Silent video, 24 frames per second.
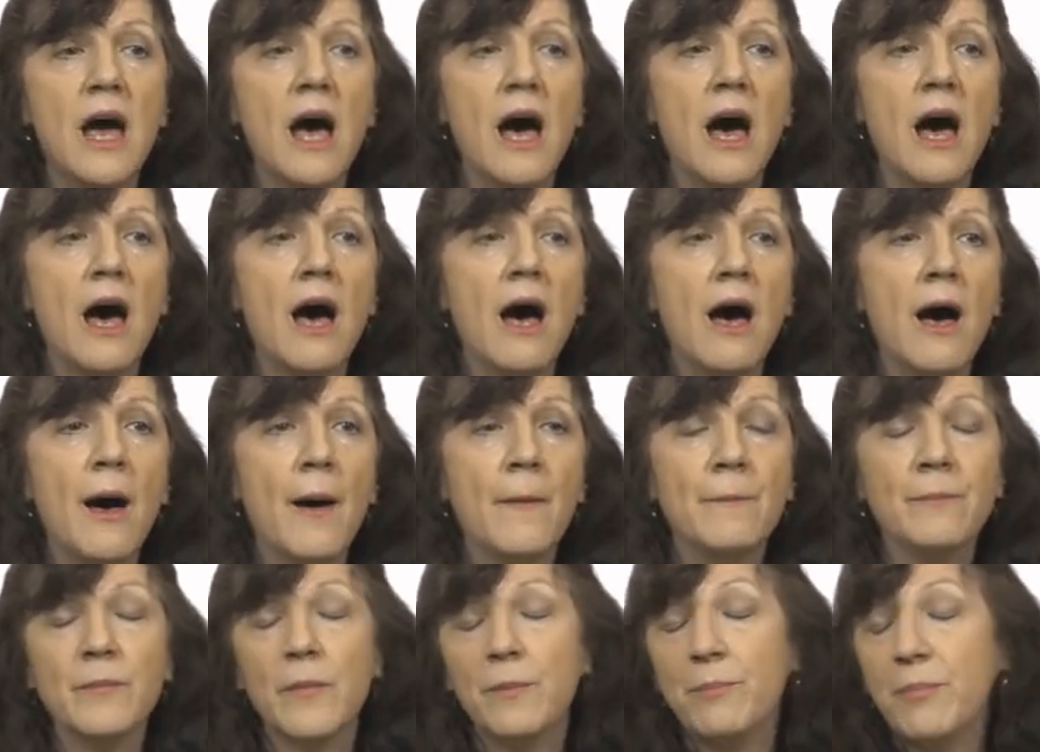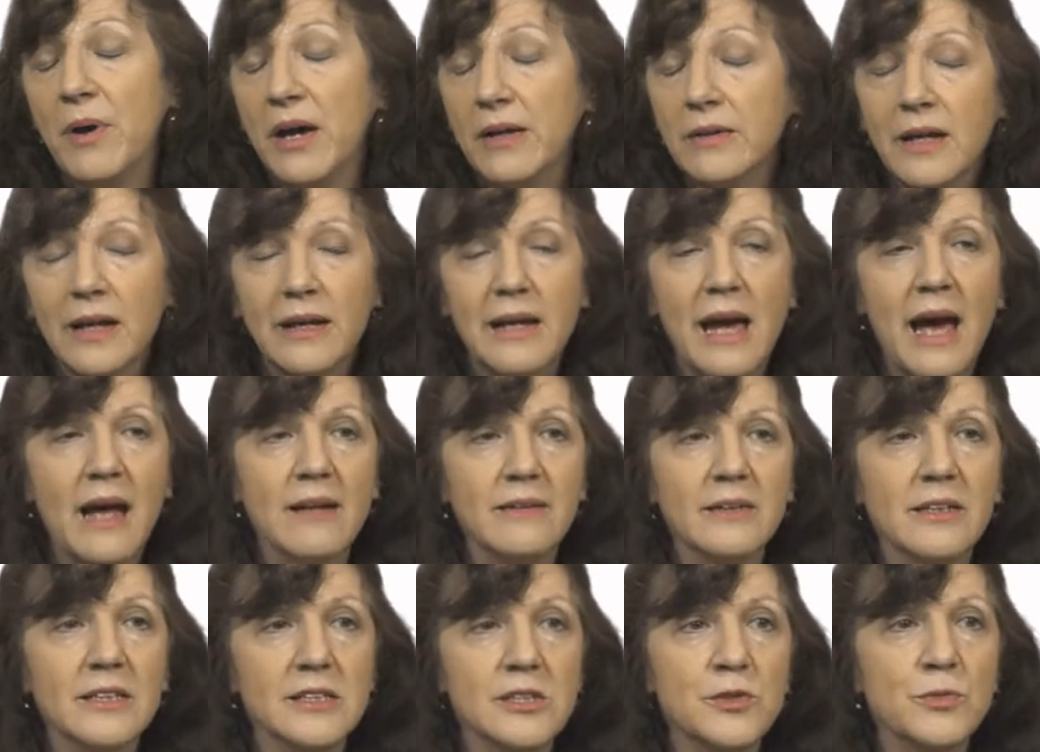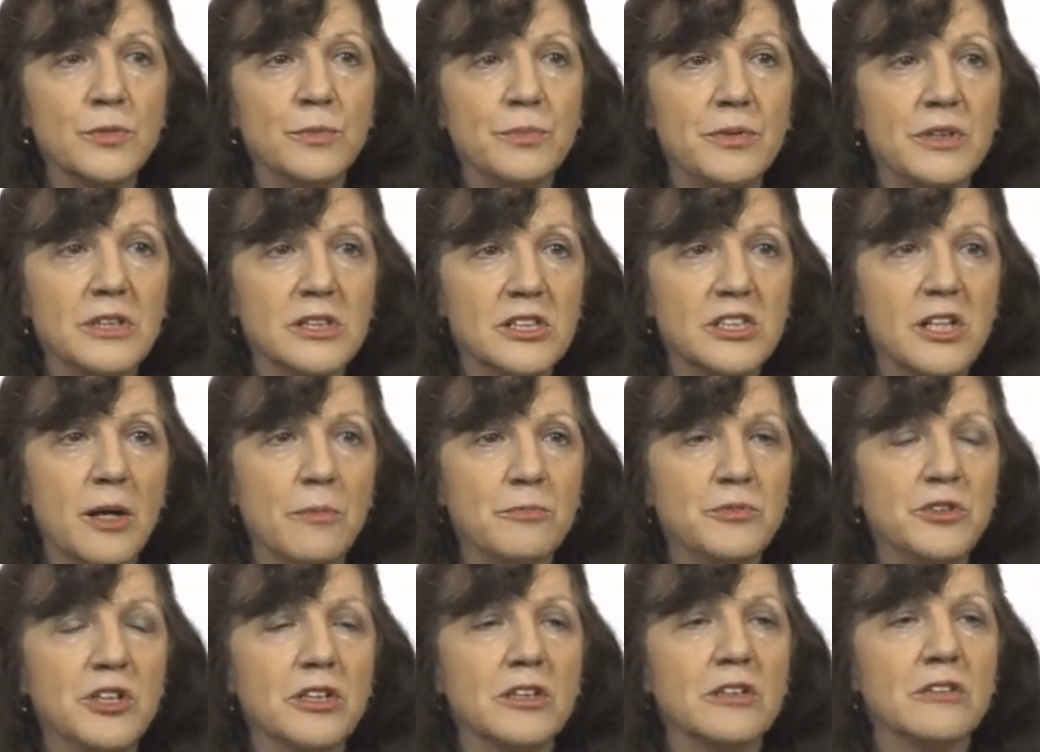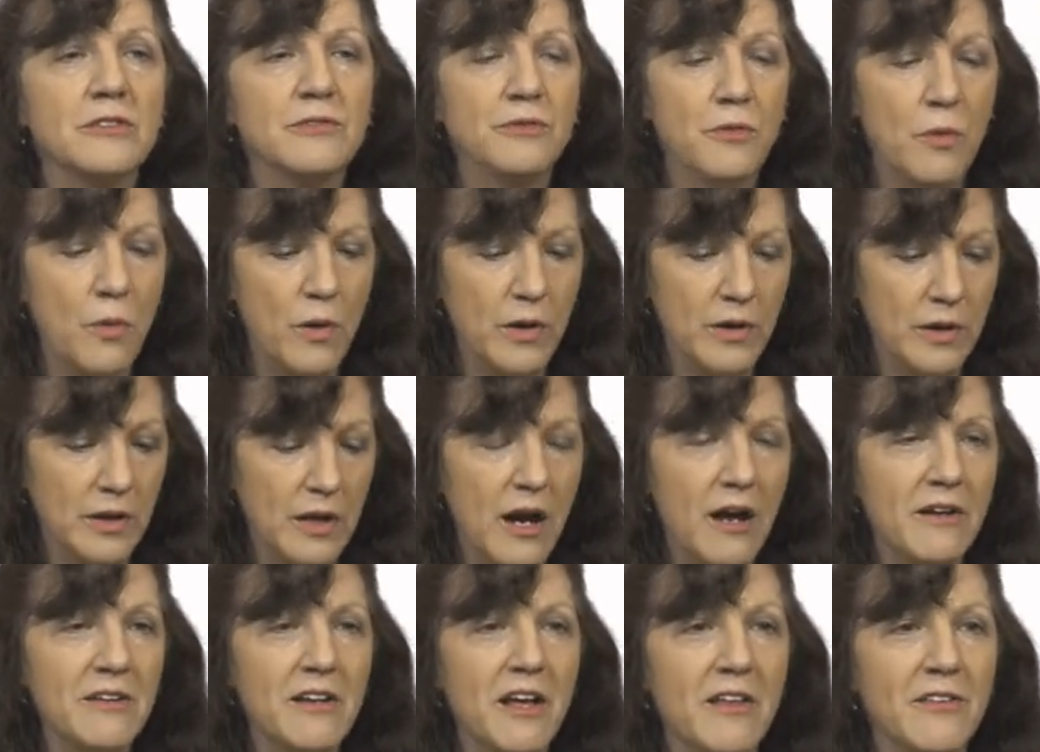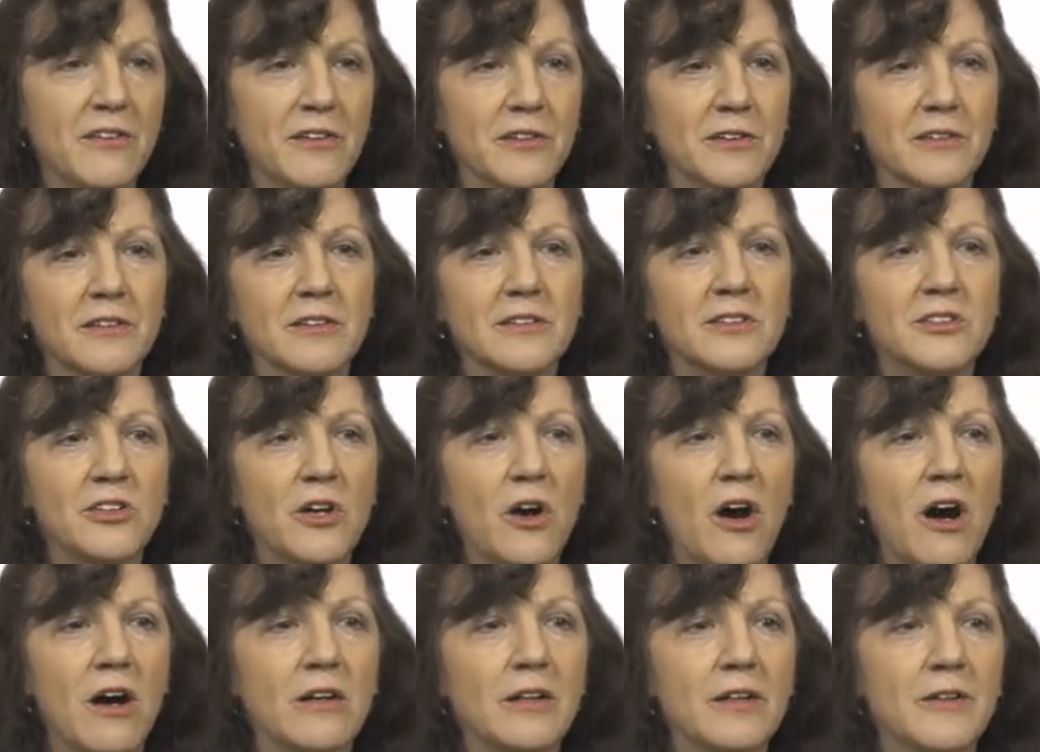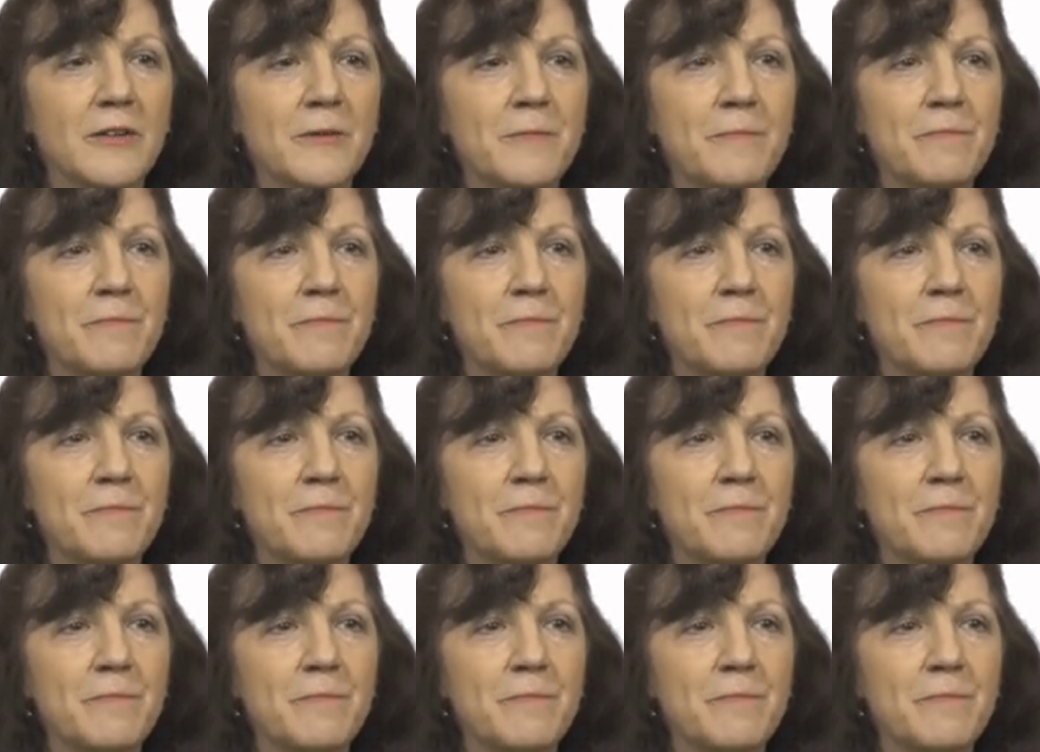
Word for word: Um, but again, this would be a subject for another talk.